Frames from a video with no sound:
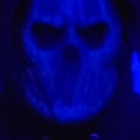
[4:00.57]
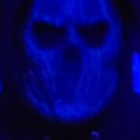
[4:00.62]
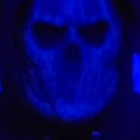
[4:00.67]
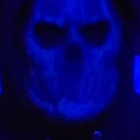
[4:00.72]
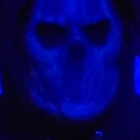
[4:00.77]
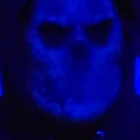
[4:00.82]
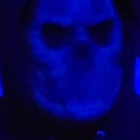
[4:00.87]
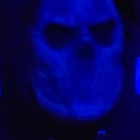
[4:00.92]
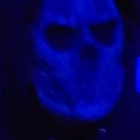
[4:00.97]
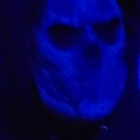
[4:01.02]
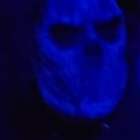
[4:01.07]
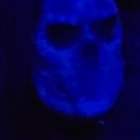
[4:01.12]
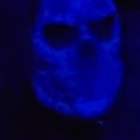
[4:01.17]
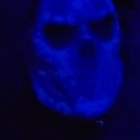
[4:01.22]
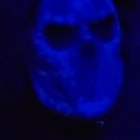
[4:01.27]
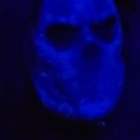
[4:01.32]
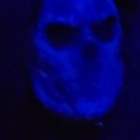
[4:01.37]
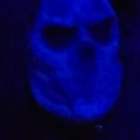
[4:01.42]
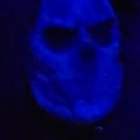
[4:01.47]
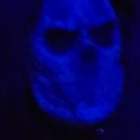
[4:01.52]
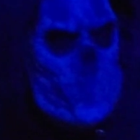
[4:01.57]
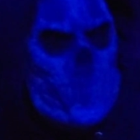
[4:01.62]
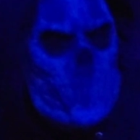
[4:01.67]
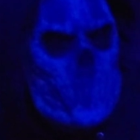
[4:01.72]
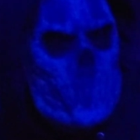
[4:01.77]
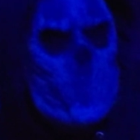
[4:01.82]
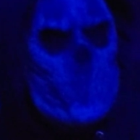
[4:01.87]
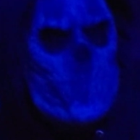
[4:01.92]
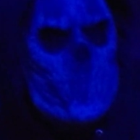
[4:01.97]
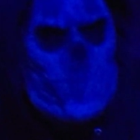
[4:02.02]
And that's what you're
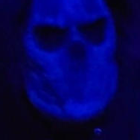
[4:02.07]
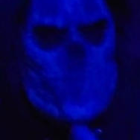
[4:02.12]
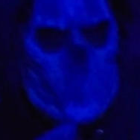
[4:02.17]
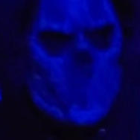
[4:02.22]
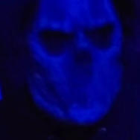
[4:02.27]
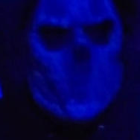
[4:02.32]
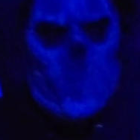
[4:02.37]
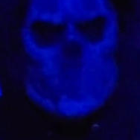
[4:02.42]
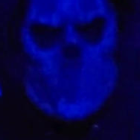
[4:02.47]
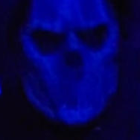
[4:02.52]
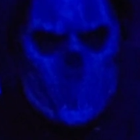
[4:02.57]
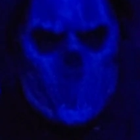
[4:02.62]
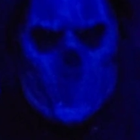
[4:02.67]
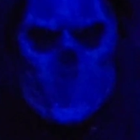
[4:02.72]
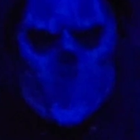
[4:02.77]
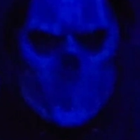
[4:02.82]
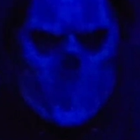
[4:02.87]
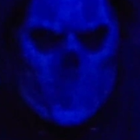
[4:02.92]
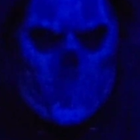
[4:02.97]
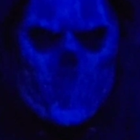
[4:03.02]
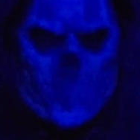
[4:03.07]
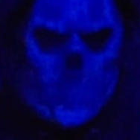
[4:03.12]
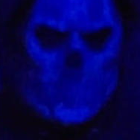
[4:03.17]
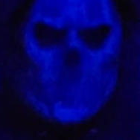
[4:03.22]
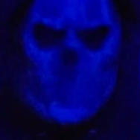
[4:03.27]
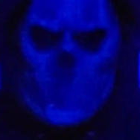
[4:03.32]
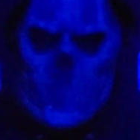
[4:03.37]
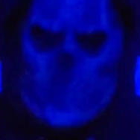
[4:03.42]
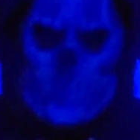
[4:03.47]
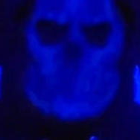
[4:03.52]
seeing with Daniel Jones versus
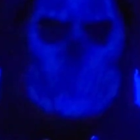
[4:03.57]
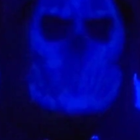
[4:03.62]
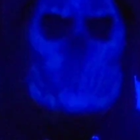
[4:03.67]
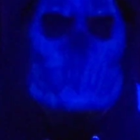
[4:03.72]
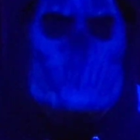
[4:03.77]
Trevor Lawrence.